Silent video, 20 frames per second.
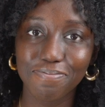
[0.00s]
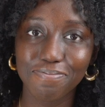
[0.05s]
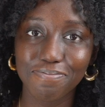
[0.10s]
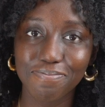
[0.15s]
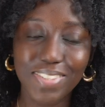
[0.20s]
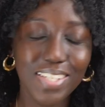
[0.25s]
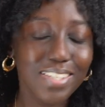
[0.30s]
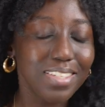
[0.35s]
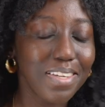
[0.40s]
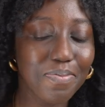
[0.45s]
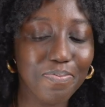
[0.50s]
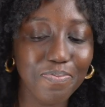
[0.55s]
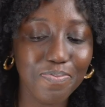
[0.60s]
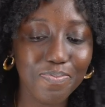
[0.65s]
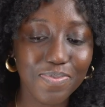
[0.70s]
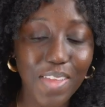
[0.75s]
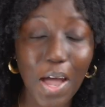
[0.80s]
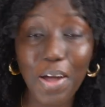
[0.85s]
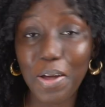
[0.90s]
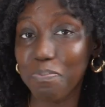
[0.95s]
That's it.
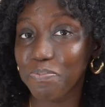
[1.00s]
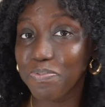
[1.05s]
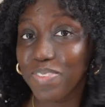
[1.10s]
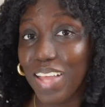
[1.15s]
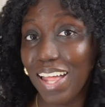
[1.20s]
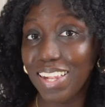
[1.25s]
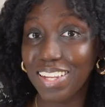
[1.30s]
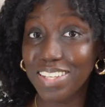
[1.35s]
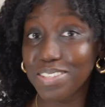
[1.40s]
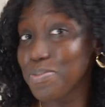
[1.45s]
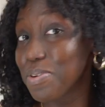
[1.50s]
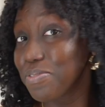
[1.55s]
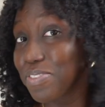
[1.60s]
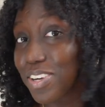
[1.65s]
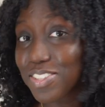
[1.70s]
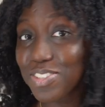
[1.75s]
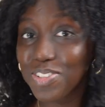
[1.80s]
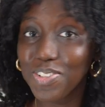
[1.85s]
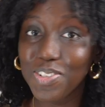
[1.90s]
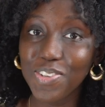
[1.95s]
Okay, let's move
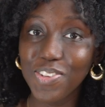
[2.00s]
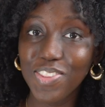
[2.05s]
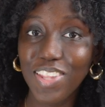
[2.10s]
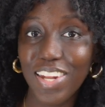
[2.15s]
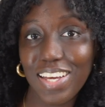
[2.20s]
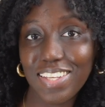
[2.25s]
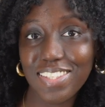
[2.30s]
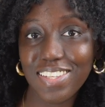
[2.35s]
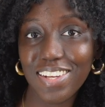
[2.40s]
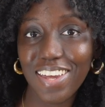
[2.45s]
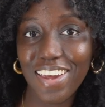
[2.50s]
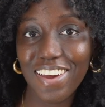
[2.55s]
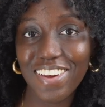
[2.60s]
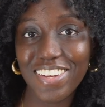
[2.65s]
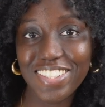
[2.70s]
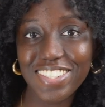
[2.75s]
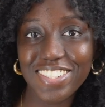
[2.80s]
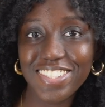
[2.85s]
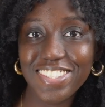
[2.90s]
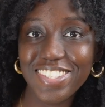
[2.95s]
on to the next set of
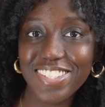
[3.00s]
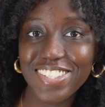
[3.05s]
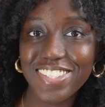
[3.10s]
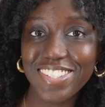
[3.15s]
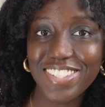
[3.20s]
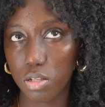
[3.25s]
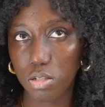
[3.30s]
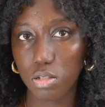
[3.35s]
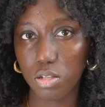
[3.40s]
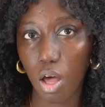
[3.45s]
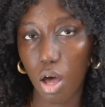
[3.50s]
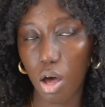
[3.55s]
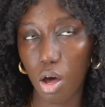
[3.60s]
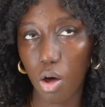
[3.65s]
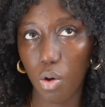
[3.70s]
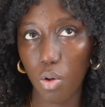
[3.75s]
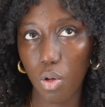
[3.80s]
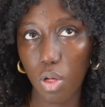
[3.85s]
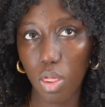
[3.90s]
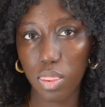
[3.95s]
characters.
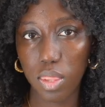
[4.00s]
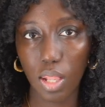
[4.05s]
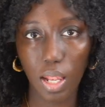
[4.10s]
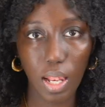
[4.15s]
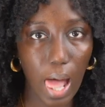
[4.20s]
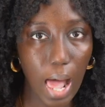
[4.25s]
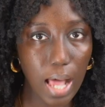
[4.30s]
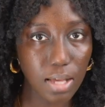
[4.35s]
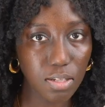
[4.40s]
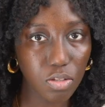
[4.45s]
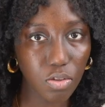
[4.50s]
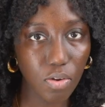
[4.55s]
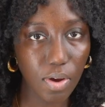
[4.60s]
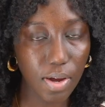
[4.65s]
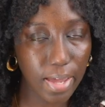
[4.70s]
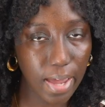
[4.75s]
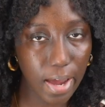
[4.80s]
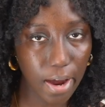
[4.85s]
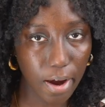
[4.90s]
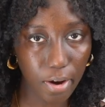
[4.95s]
So the last 3
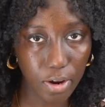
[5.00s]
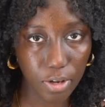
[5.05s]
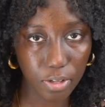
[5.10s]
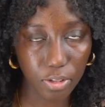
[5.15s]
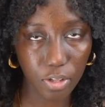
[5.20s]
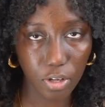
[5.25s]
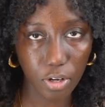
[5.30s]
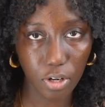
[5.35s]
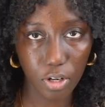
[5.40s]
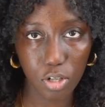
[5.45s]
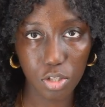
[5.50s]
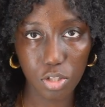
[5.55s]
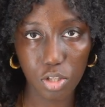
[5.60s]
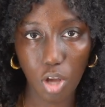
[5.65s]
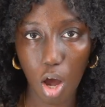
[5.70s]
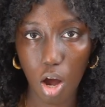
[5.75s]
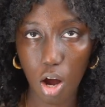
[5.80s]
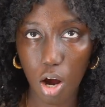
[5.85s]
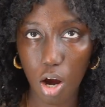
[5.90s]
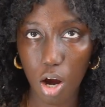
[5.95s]
characters
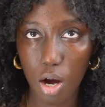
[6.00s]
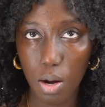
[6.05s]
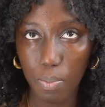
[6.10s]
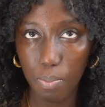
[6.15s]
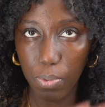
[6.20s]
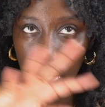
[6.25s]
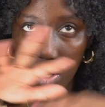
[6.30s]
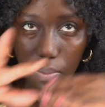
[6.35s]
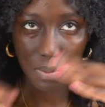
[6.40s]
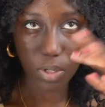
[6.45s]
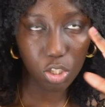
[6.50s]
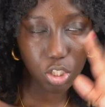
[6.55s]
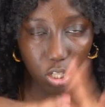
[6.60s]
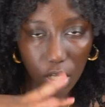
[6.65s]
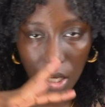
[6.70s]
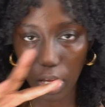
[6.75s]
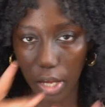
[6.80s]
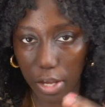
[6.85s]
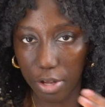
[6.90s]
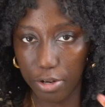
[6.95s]
are pretty much
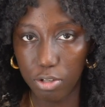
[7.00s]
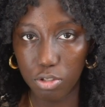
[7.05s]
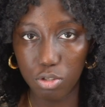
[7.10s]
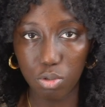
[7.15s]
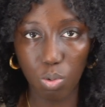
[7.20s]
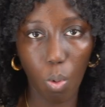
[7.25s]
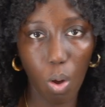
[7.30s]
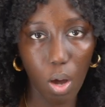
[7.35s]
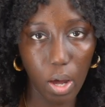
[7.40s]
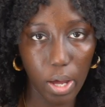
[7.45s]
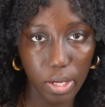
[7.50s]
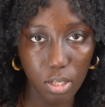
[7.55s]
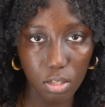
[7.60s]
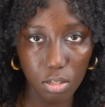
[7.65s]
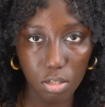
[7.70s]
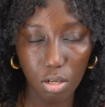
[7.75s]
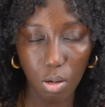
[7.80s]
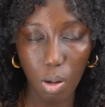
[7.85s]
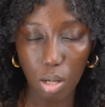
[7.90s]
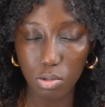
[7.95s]
like intertwined.
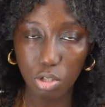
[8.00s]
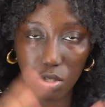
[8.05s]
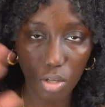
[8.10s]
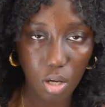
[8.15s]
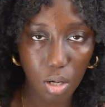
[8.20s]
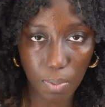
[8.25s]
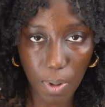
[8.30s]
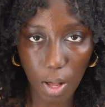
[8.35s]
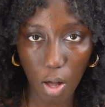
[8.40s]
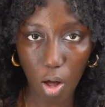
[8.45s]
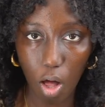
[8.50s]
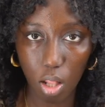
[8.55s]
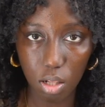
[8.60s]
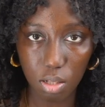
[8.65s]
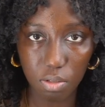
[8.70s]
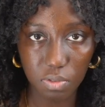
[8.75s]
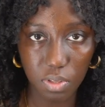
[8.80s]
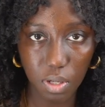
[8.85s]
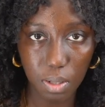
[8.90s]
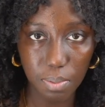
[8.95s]
So I'll just talk about all
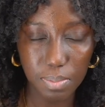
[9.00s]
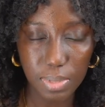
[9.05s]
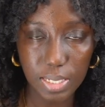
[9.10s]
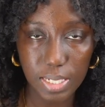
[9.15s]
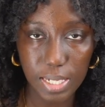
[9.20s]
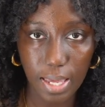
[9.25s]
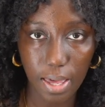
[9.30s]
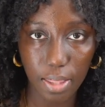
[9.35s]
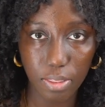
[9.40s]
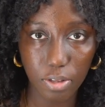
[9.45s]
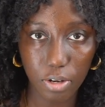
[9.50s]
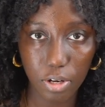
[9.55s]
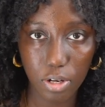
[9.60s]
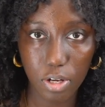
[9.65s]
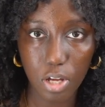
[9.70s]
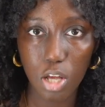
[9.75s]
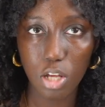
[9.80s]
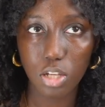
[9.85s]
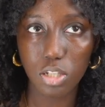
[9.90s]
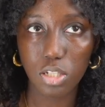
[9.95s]
of them together.
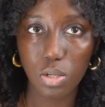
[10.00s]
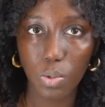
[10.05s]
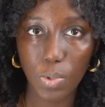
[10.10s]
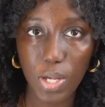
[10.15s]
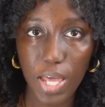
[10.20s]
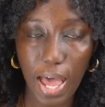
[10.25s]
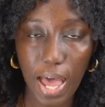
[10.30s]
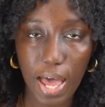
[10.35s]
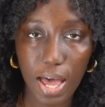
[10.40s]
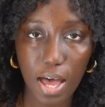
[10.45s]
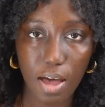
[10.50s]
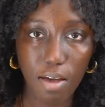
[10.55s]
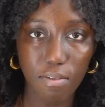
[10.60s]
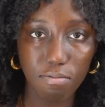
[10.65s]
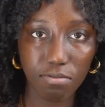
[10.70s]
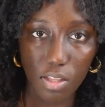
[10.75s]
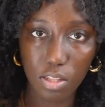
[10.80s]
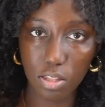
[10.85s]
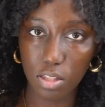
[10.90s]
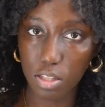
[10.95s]
So we have
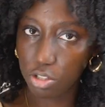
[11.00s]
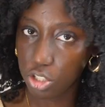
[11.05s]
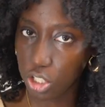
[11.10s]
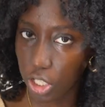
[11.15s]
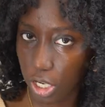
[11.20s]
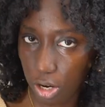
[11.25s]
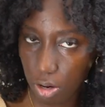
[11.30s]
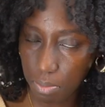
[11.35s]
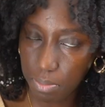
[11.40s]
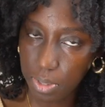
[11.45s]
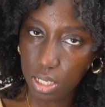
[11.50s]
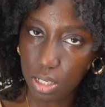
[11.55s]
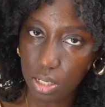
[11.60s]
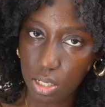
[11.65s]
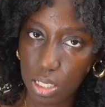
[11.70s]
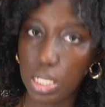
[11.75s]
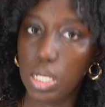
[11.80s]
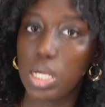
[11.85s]
the chairman's